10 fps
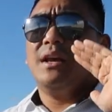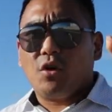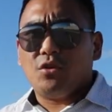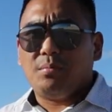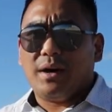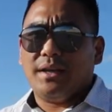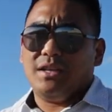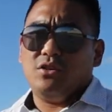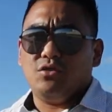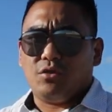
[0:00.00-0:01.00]

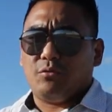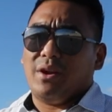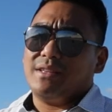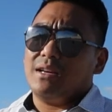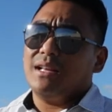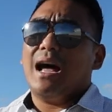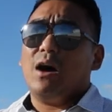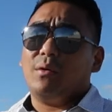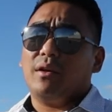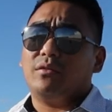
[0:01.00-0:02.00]
occupied in your rental.
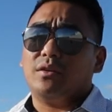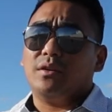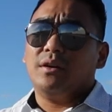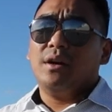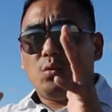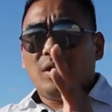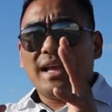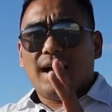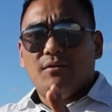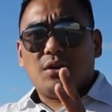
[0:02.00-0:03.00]
However, you will
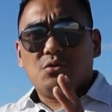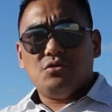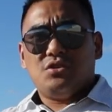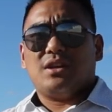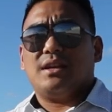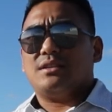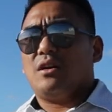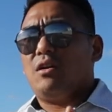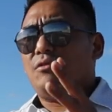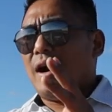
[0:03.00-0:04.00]
have a good chance
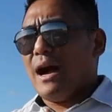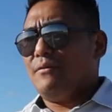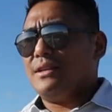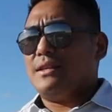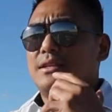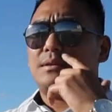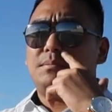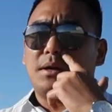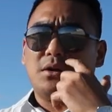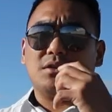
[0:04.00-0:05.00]
of having this
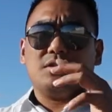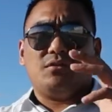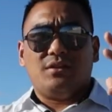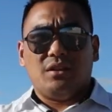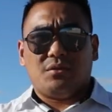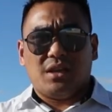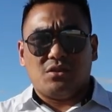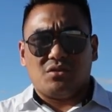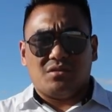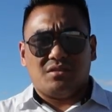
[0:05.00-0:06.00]
because of the
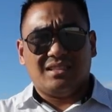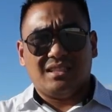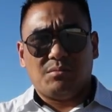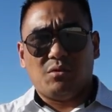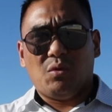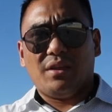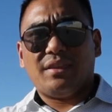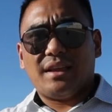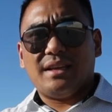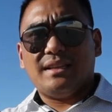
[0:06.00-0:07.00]
location. That's the number one
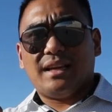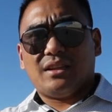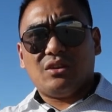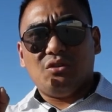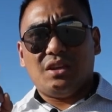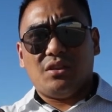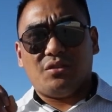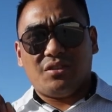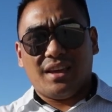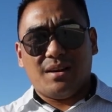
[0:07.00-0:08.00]
thing that you need to
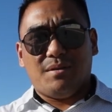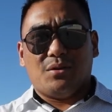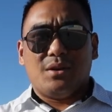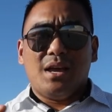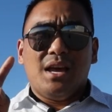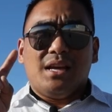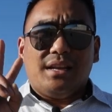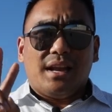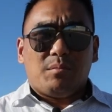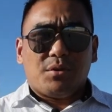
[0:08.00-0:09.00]
think about.
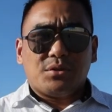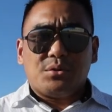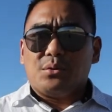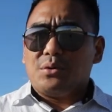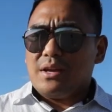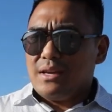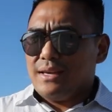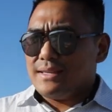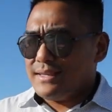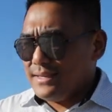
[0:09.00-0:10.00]
Number two
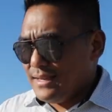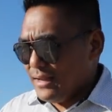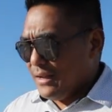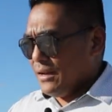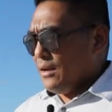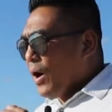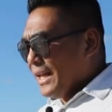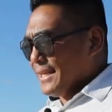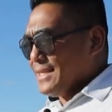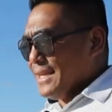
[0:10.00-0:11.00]
is the
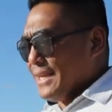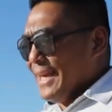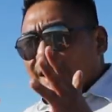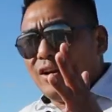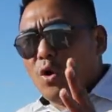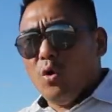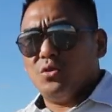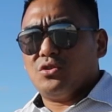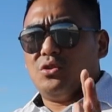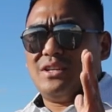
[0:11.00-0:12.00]
quality, and
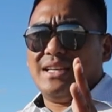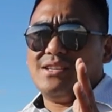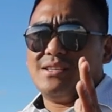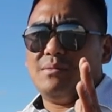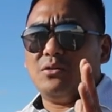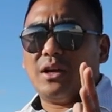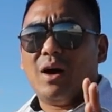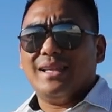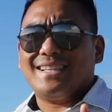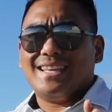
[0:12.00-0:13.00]
also not just about
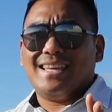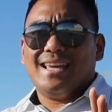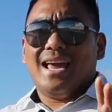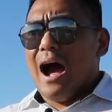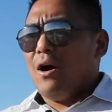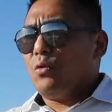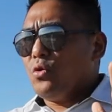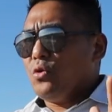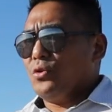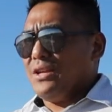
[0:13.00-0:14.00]
quality, how
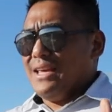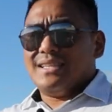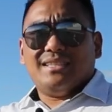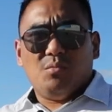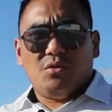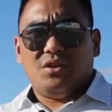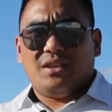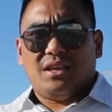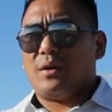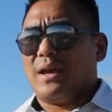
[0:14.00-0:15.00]
good is the
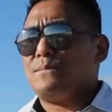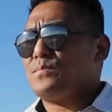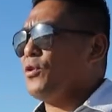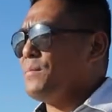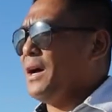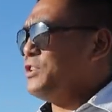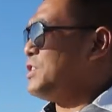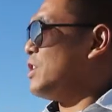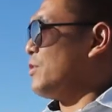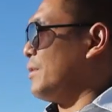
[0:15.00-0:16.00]
community, okay? So
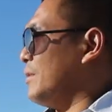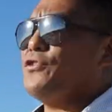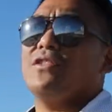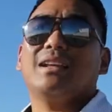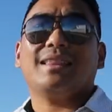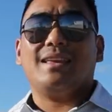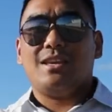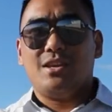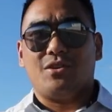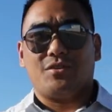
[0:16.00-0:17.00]
imagine here, there's
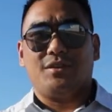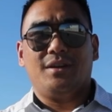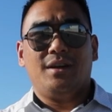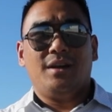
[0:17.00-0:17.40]
nothing here,